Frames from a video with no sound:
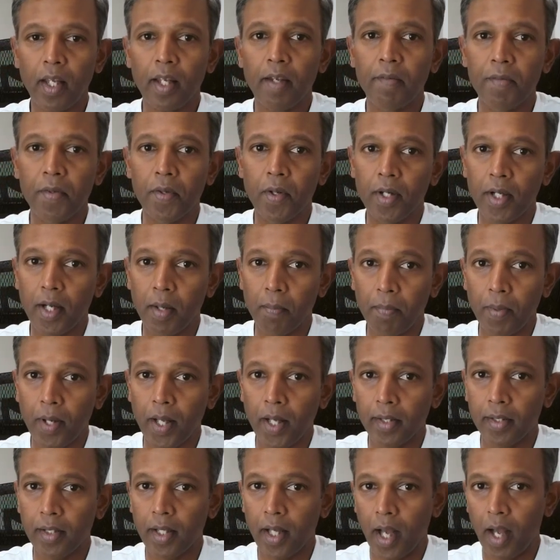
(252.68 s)
if you are
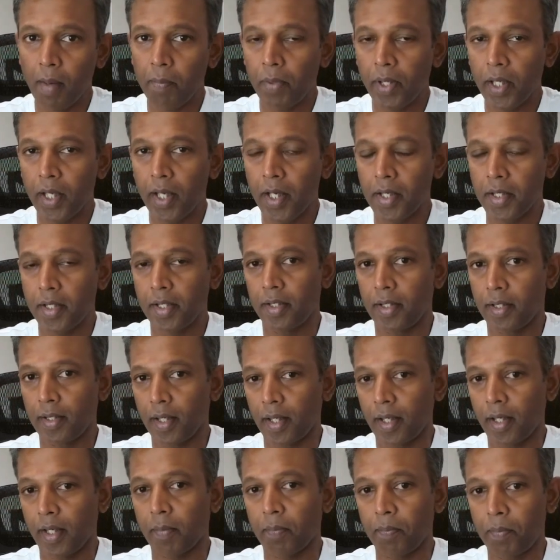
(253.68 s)
deploying the application in
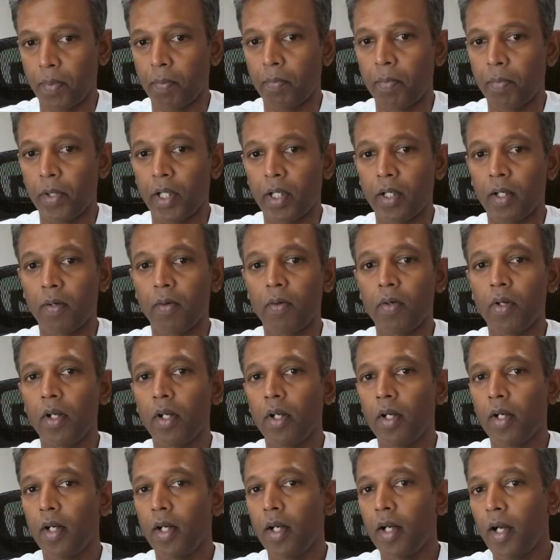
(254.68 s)
a public cloud,
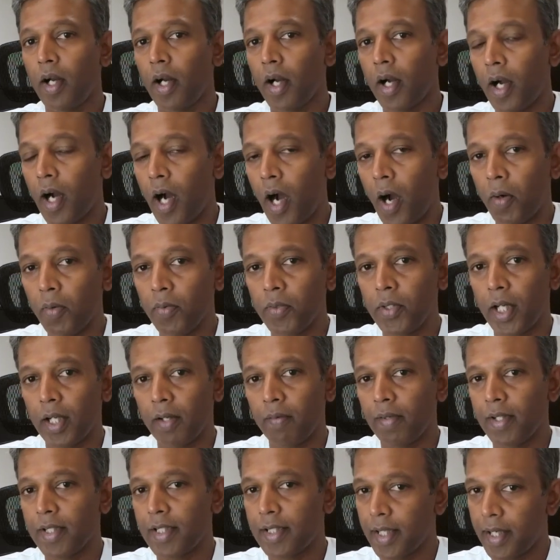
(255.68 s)
how
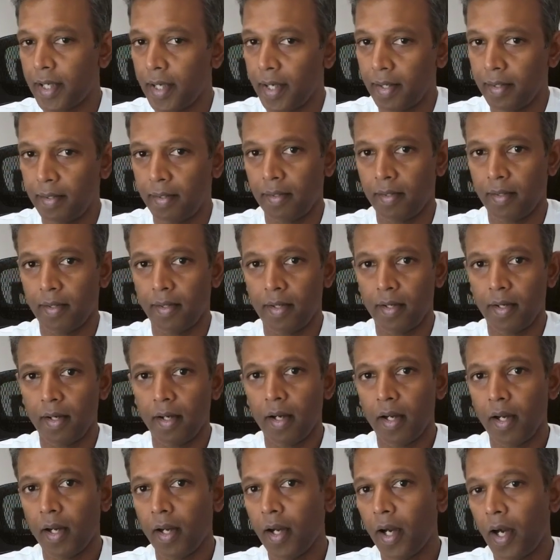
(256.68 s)
that will scale,
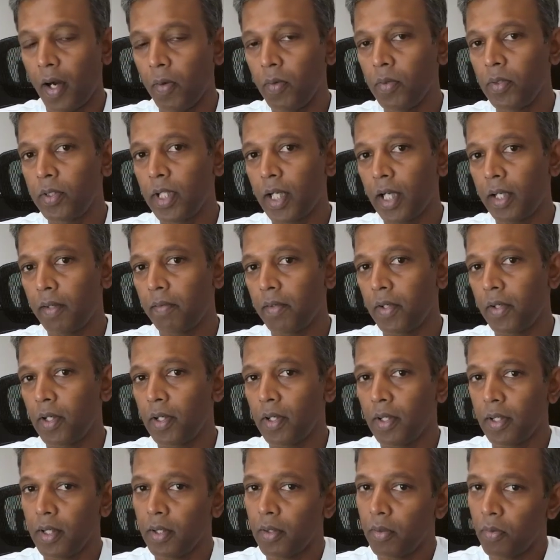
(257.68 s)
how that
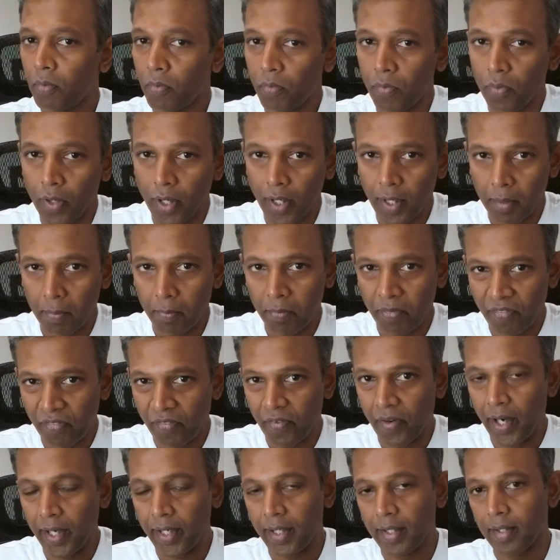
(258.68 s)
will work
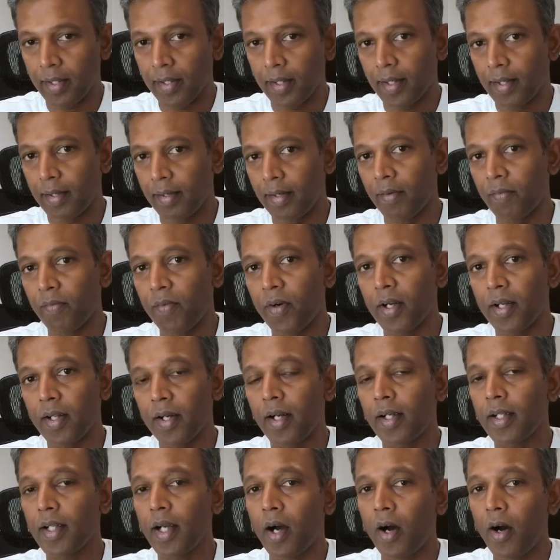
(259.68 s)
fine and what
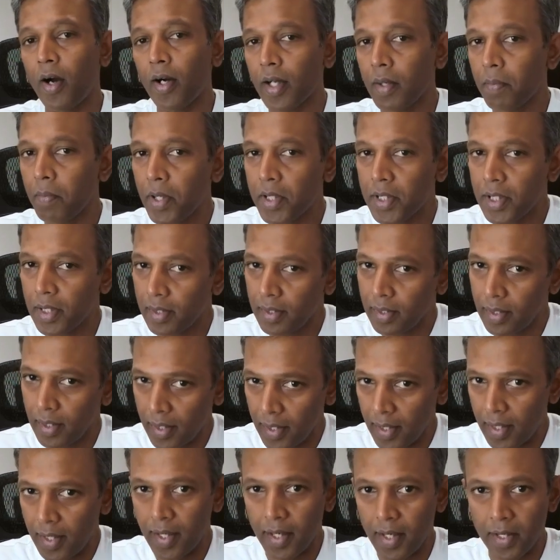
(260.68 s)
are all the automation
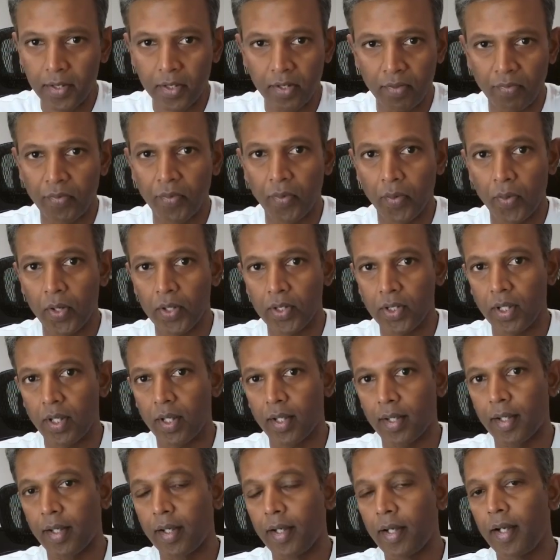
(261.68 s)
areas to focus
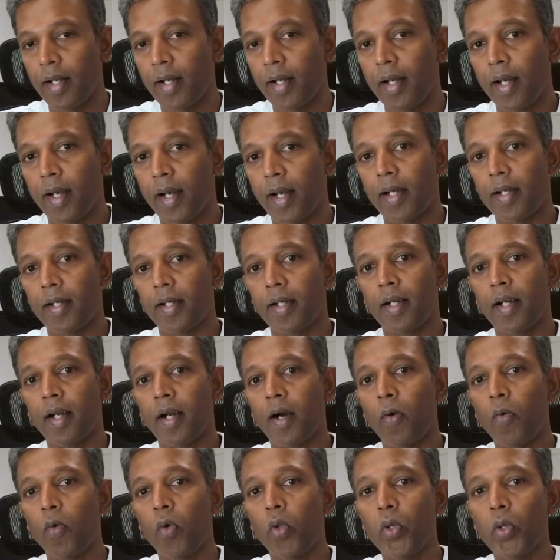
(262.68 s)
on? And
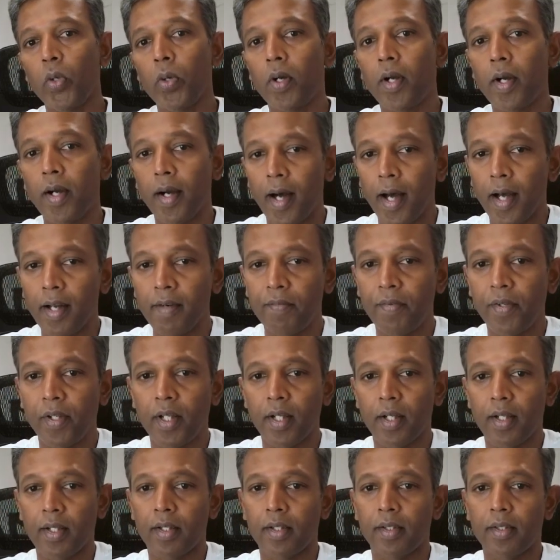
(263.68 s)
how do you
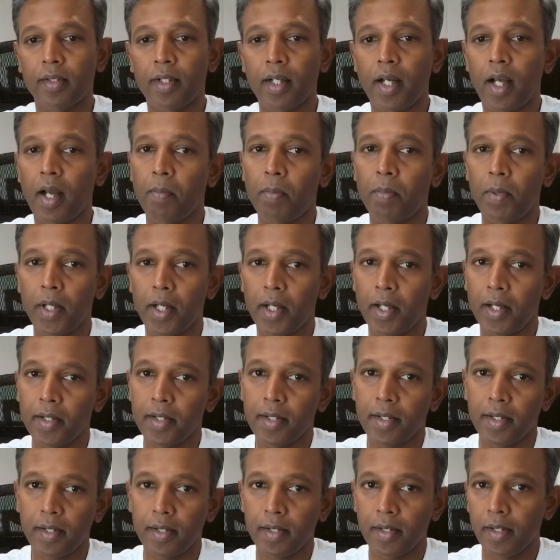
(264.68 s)
configure the
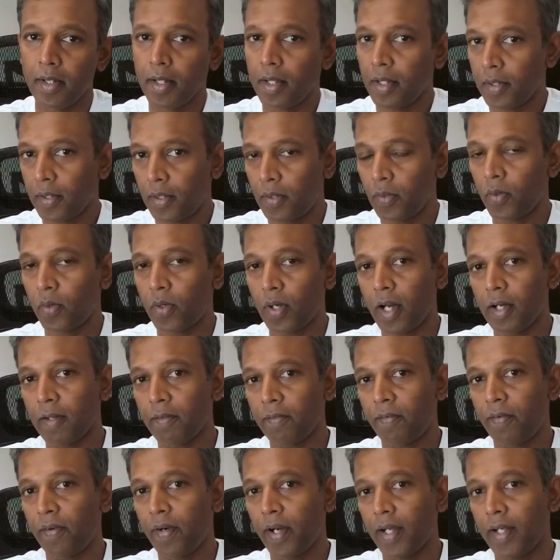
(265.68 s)
application to
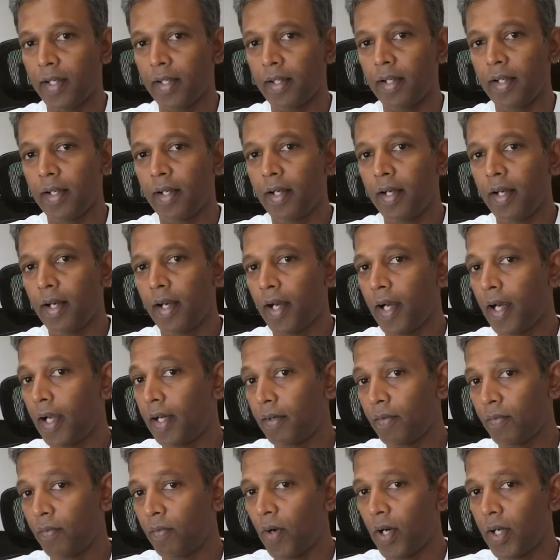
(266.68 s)
run fine?
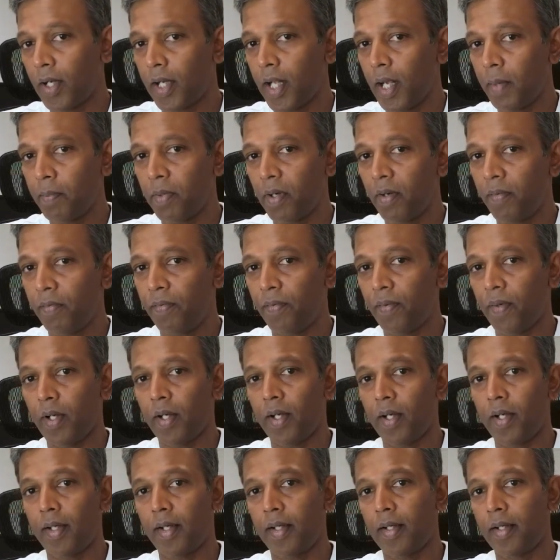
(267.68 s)
And what type of
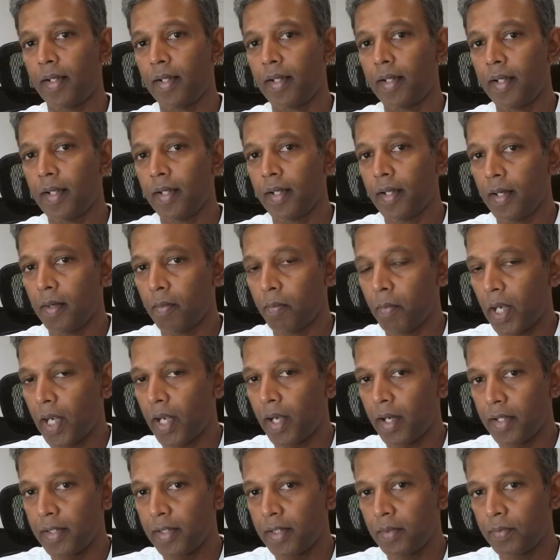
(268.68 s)
uh,
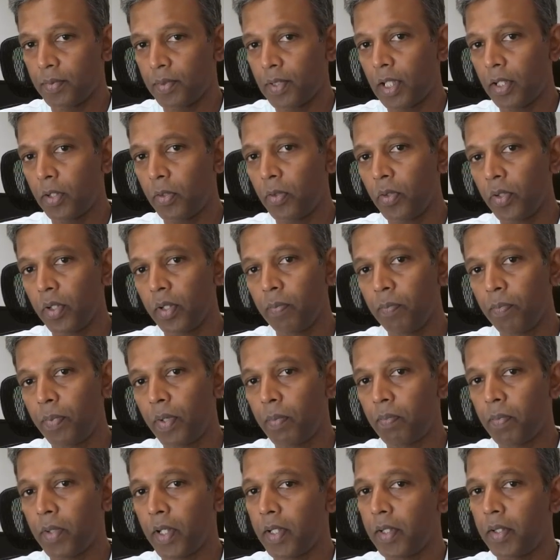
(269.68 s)
mechanisms that you
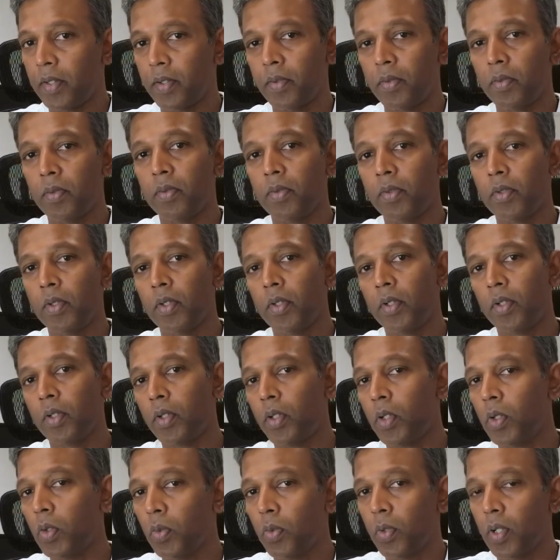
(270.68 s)
implement to
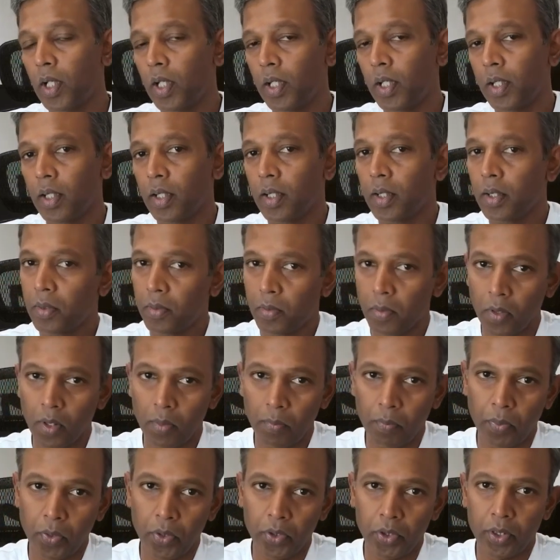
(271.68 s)
do a
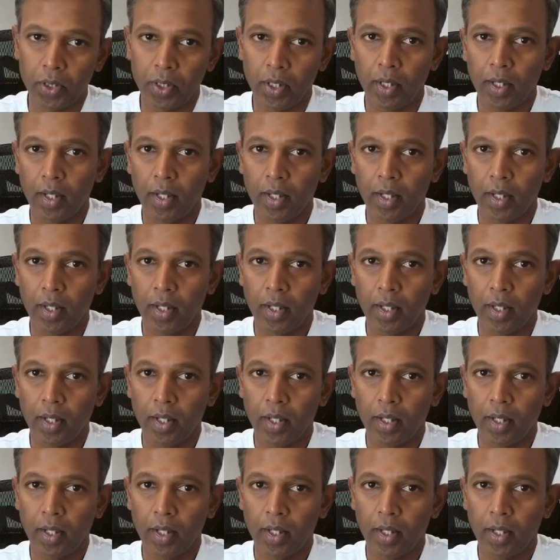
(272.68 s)
code push?